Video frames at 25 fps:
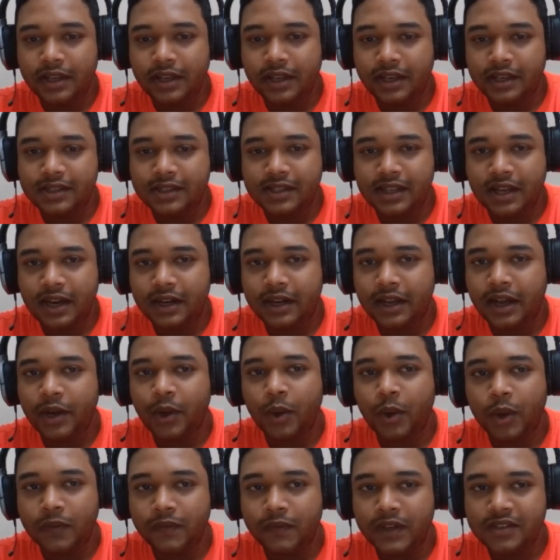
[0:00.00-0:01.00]
is that I
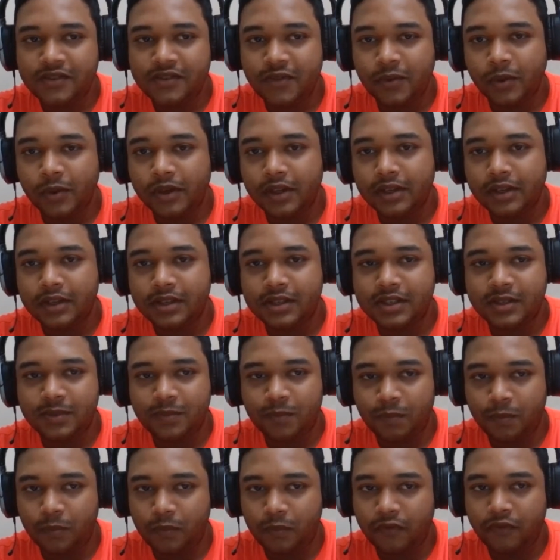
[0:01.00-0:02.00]
always focus
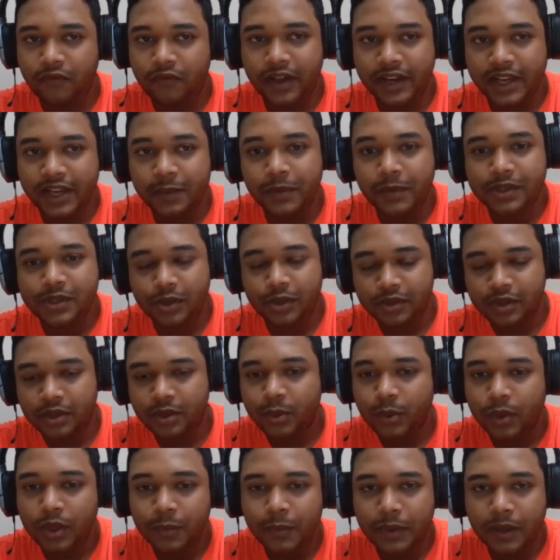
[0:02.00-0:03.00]
very much on the
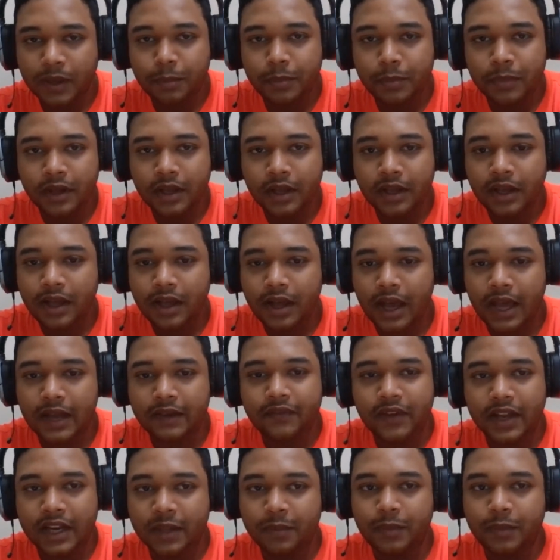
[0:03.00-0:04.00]
roadmap
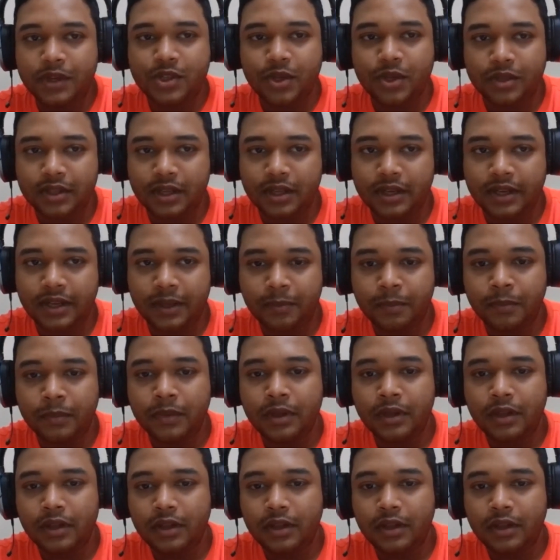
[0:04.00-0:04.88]
and very much on the team.